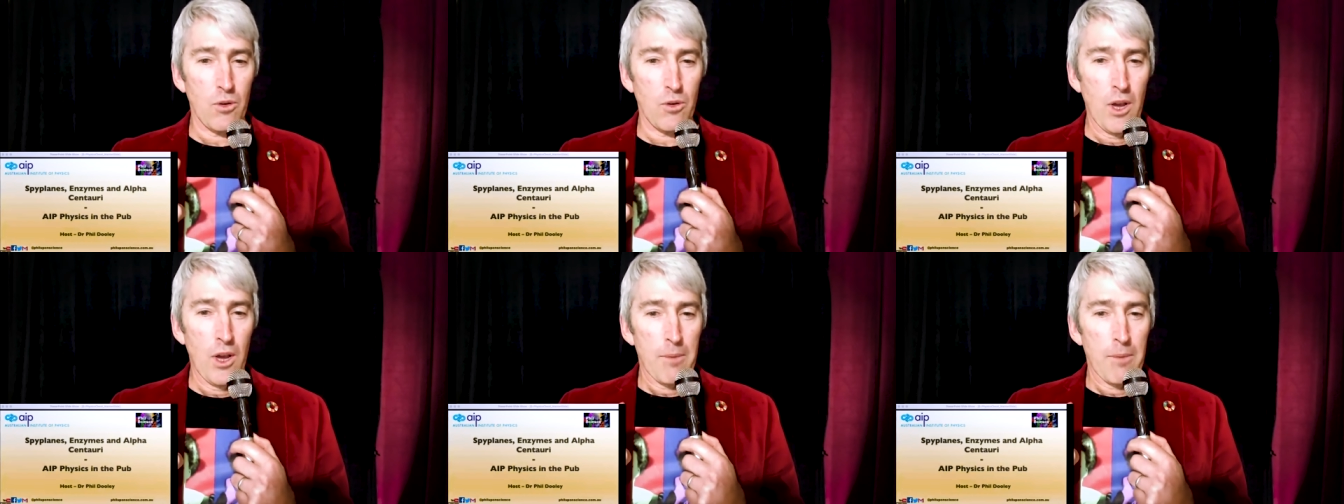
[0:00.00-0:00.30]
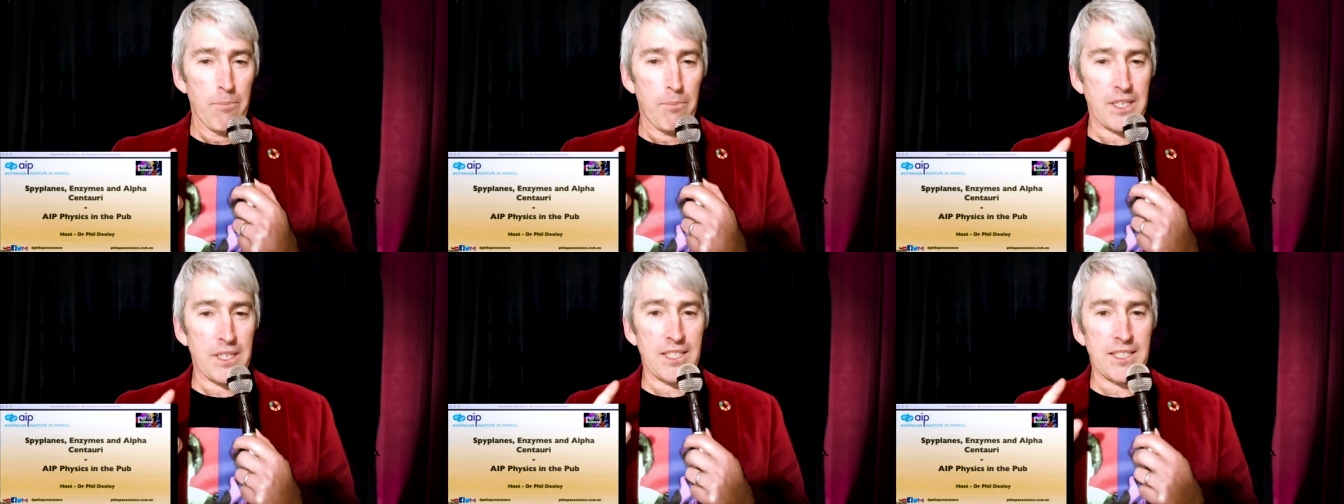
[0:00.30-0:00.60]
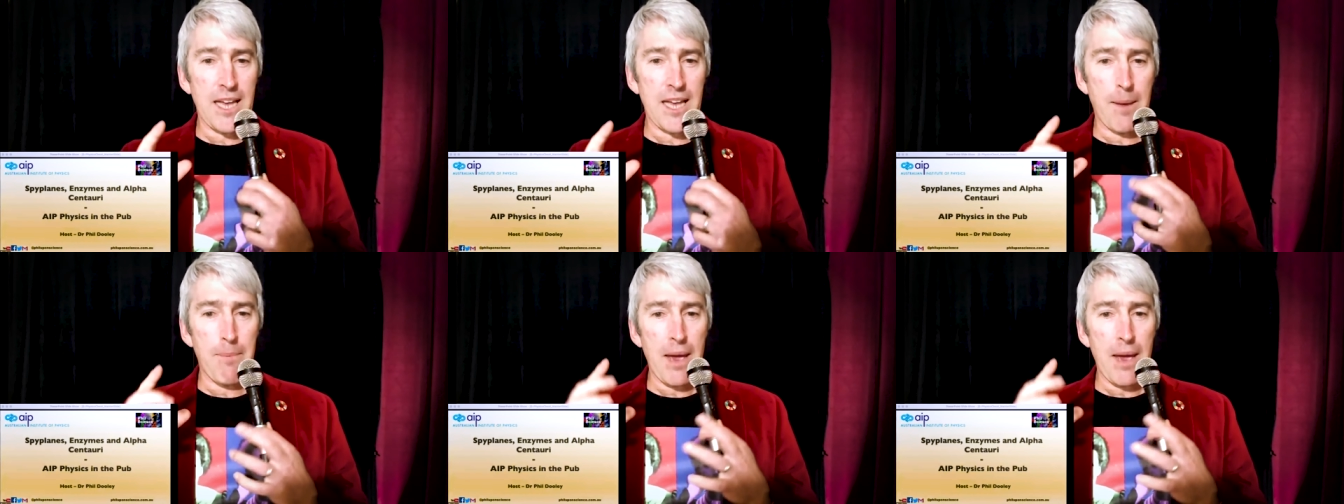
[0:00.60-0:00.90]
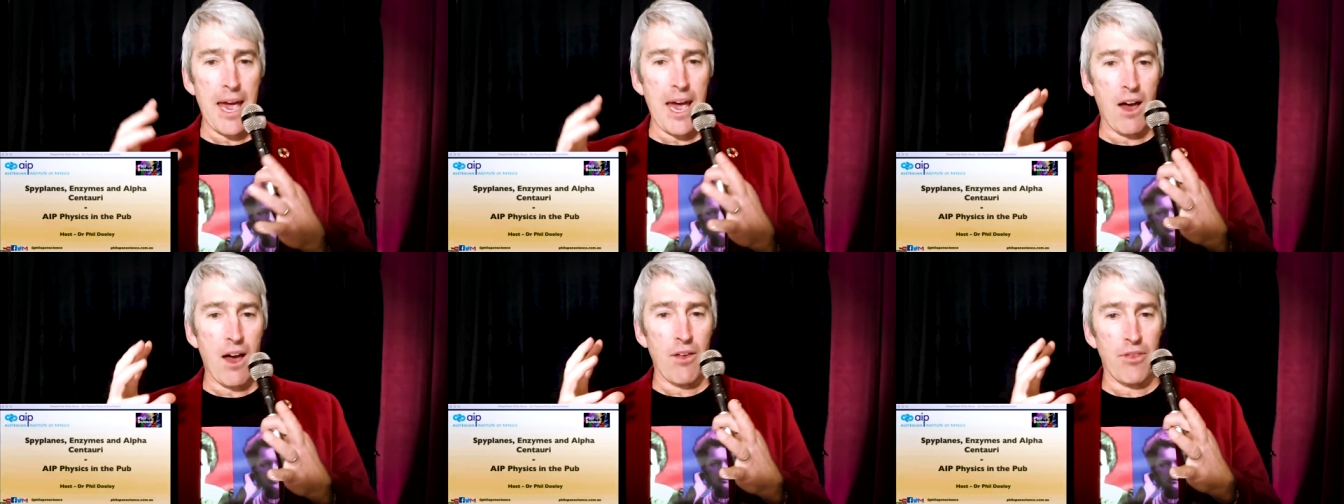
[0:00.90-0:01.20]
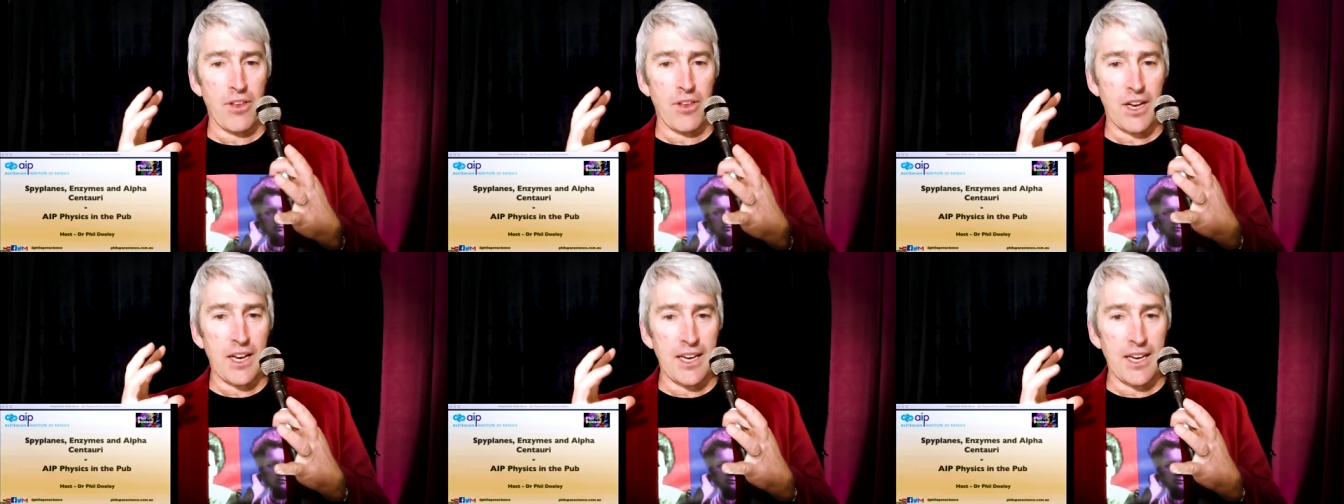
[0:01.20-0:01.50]
but somehow the
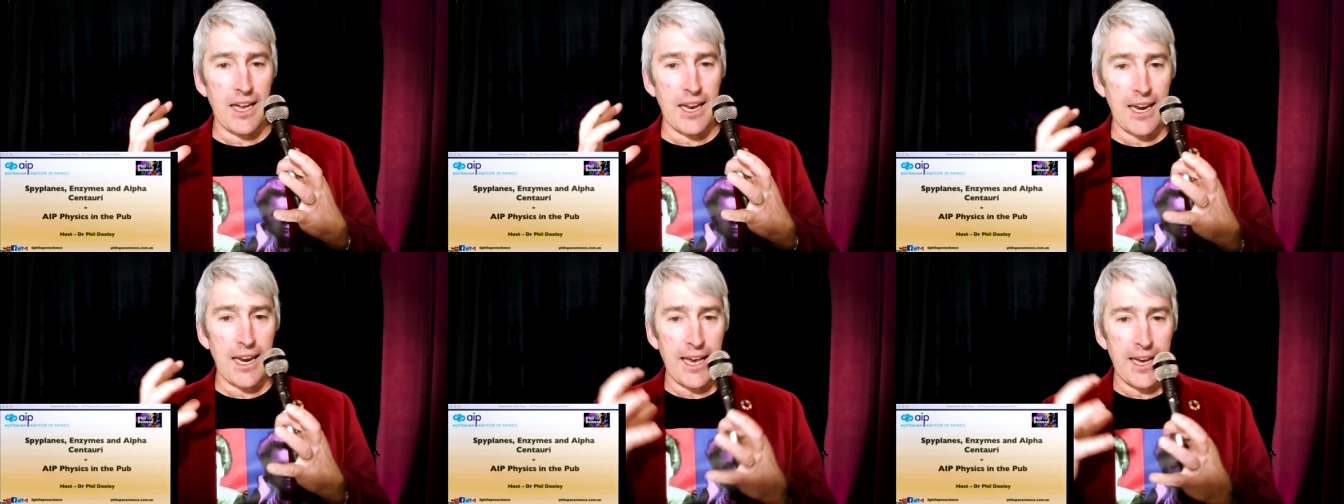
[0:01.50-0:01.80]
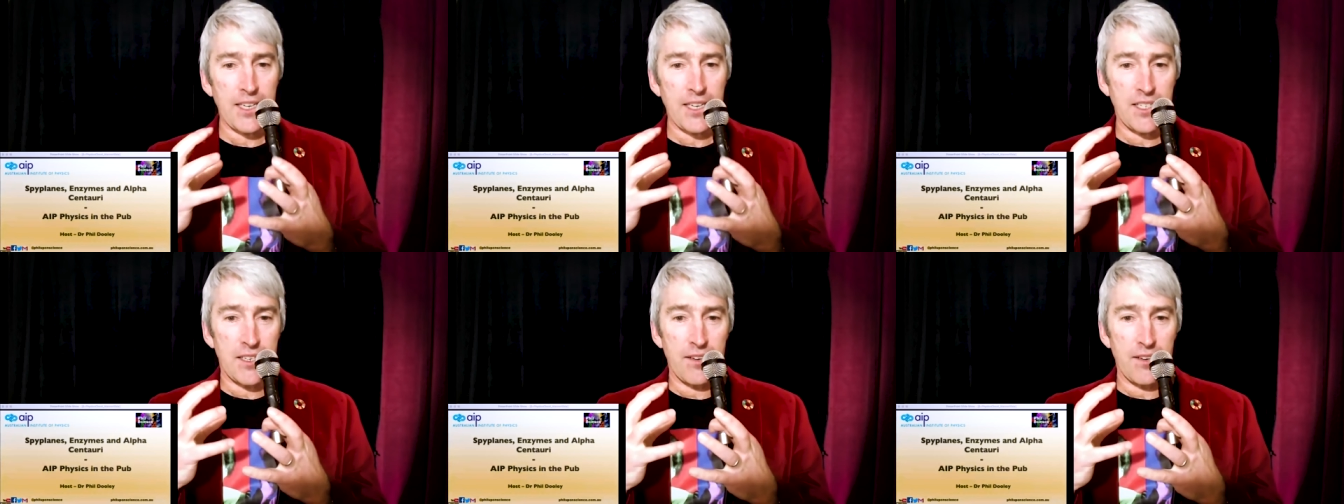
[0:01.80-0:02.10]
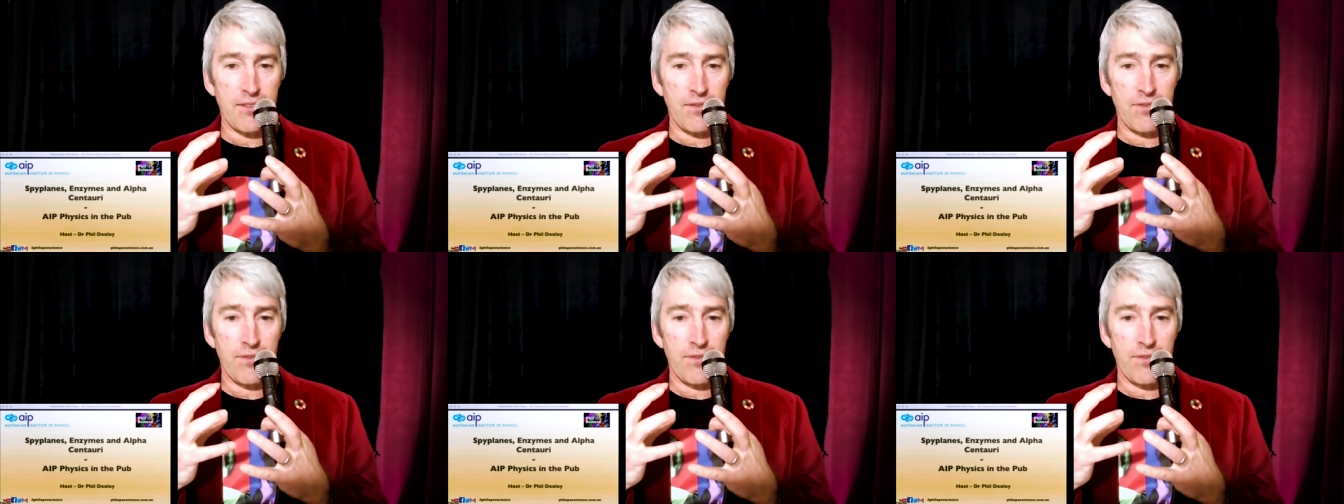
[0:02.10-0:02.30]
collective